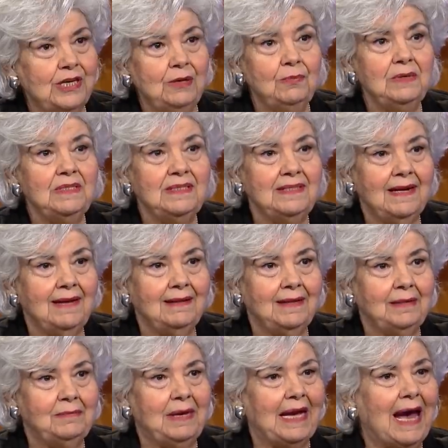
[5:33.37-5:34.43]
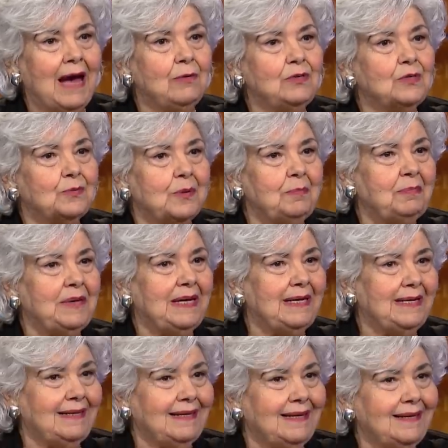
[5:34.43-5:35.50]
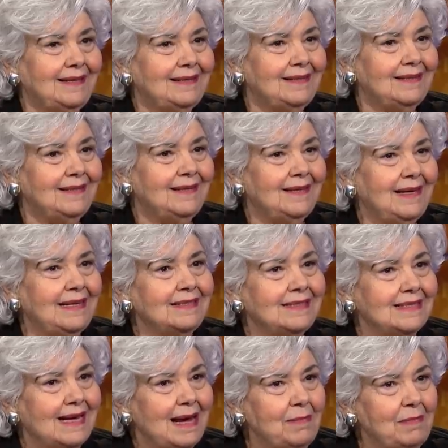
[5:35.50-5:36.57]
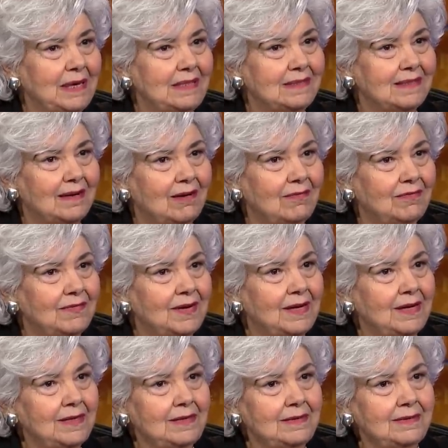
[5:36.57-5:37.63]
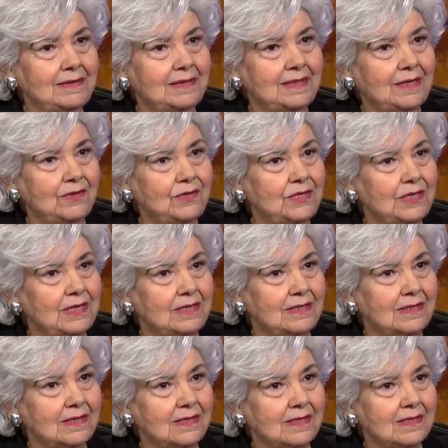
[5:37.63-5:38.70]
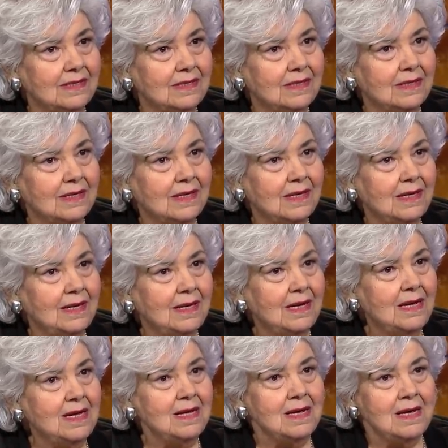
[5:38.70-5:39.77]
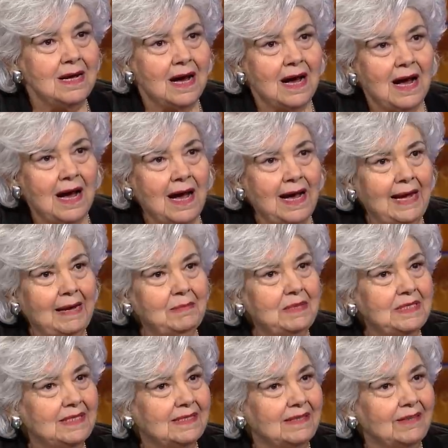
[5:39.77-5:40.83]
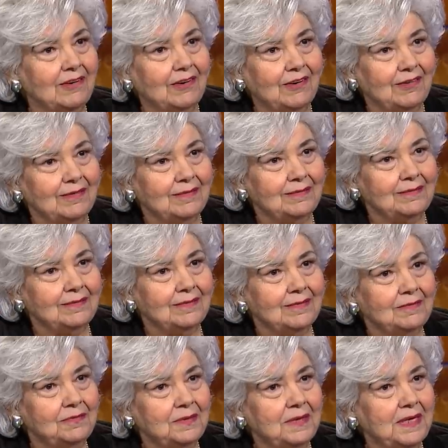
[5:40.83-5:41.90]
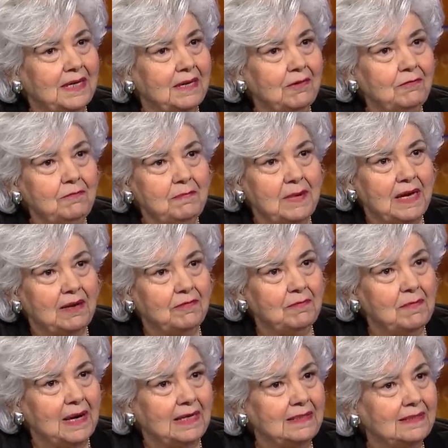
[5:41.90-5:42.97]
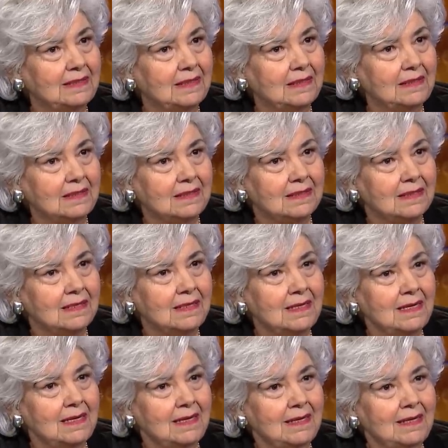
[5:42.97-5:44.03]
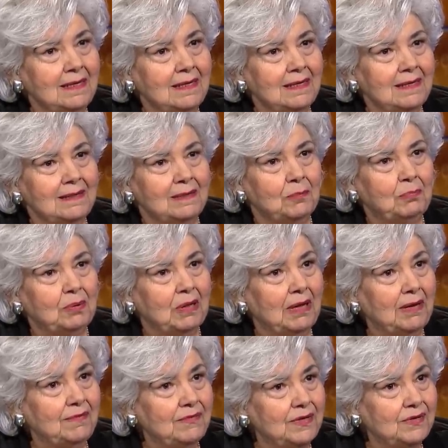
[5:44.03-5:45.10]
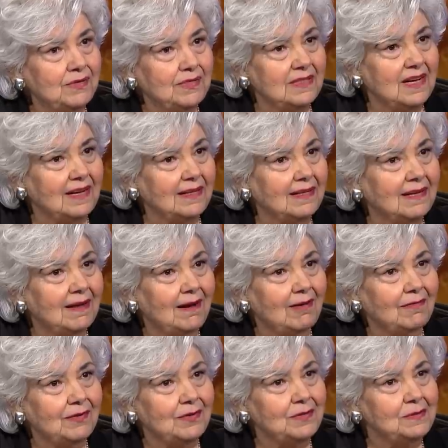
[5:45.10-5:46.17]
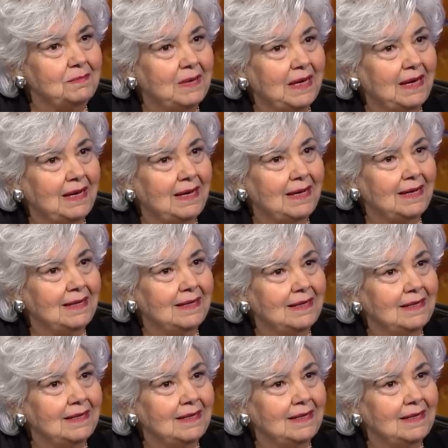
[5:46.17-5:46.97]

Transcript: she was telling me, I was repeating it inside myself. "Dear Jesus, I am a sinner. Forgive me of my sins. The blood of your Son covers me.